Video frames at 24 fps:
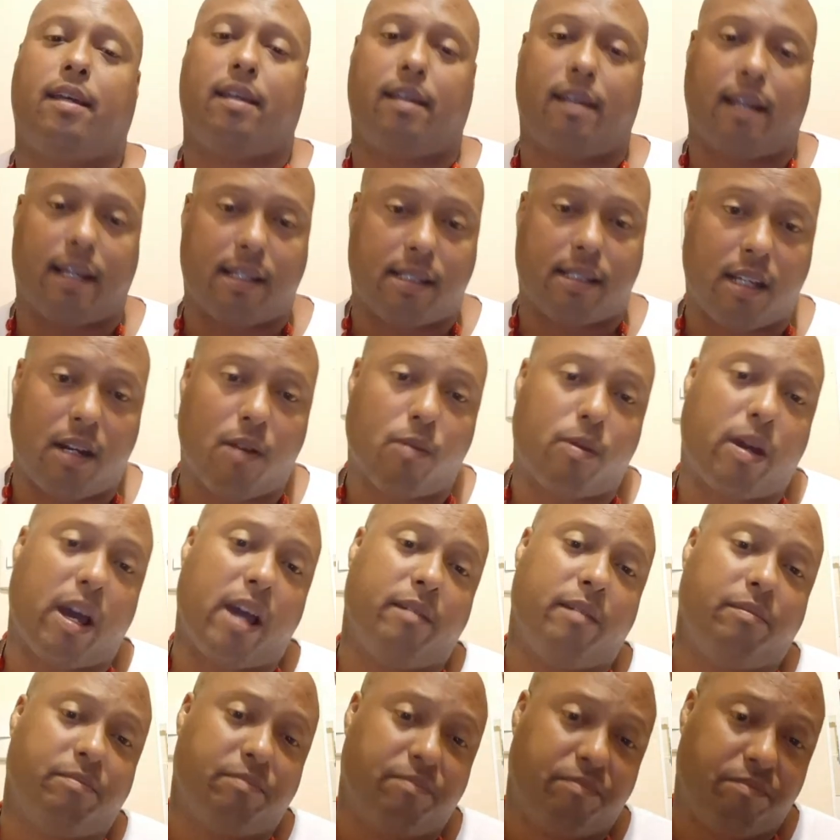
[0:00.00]
I said, okay.
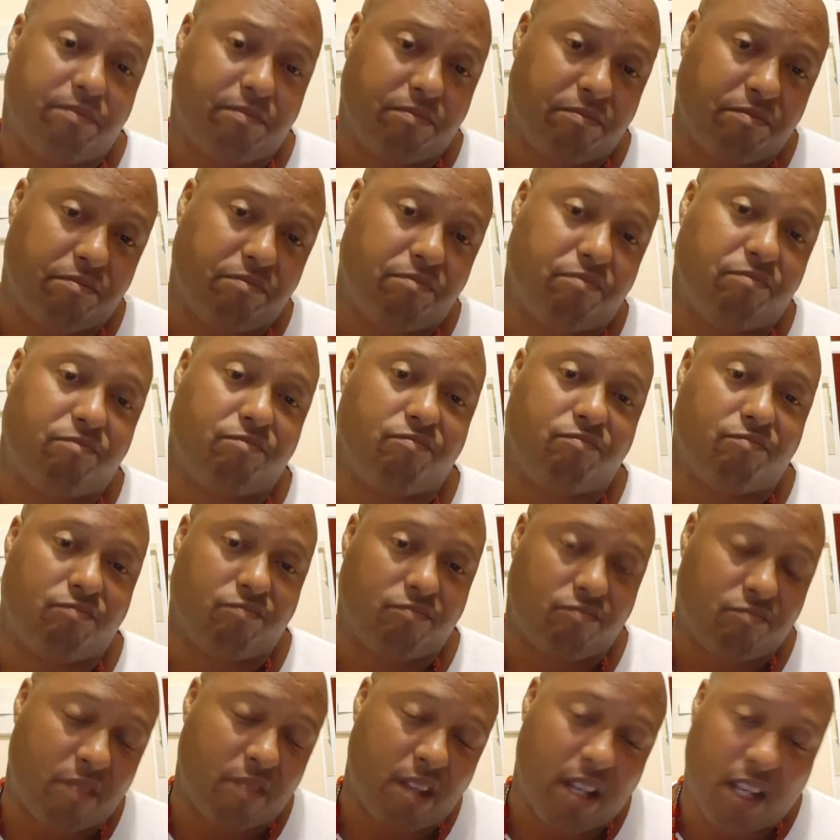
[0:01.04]

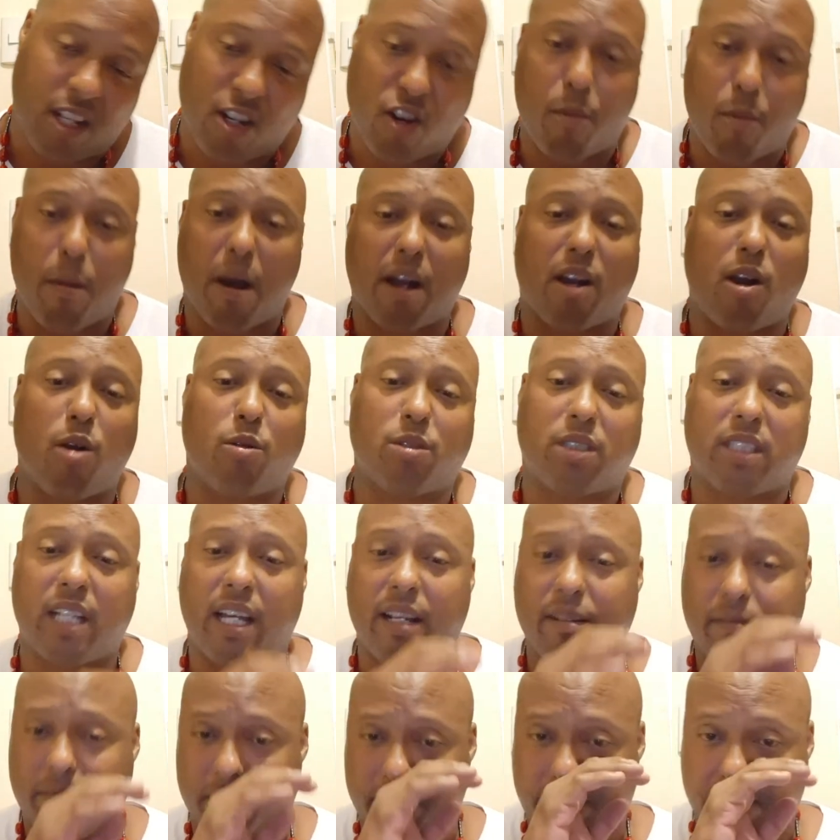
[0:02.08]
You know, my coach
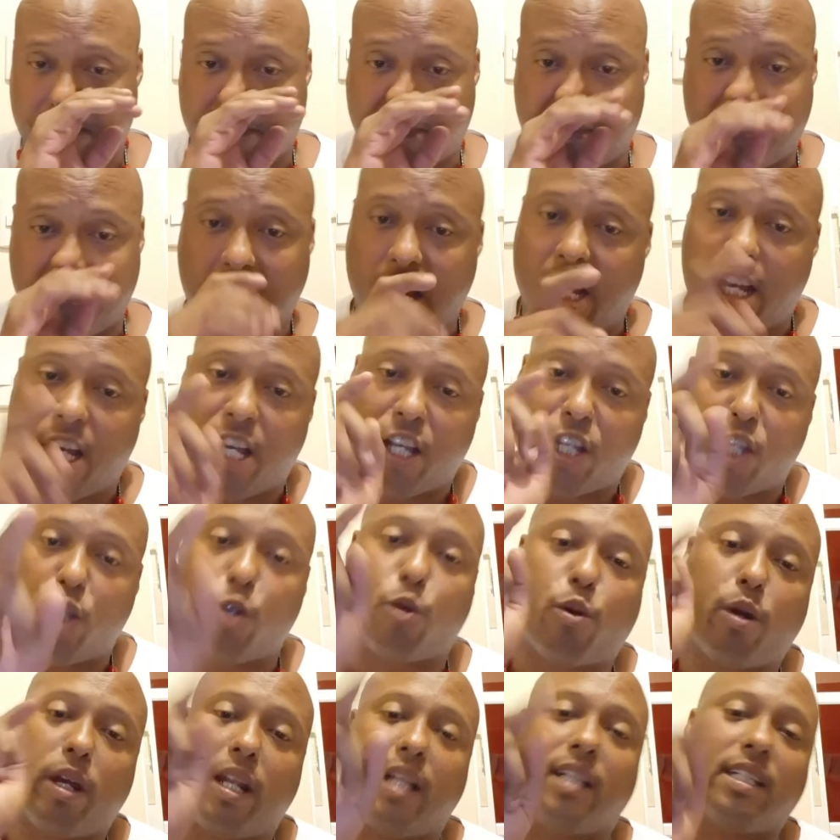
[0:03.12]
said, you
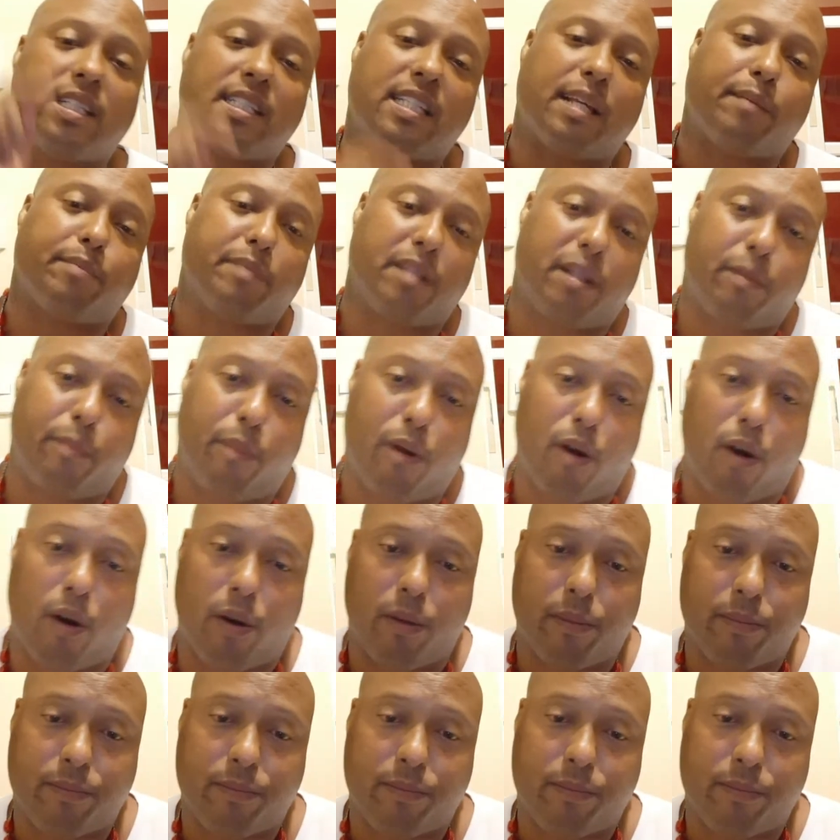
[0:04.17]
could have intercepted the ball.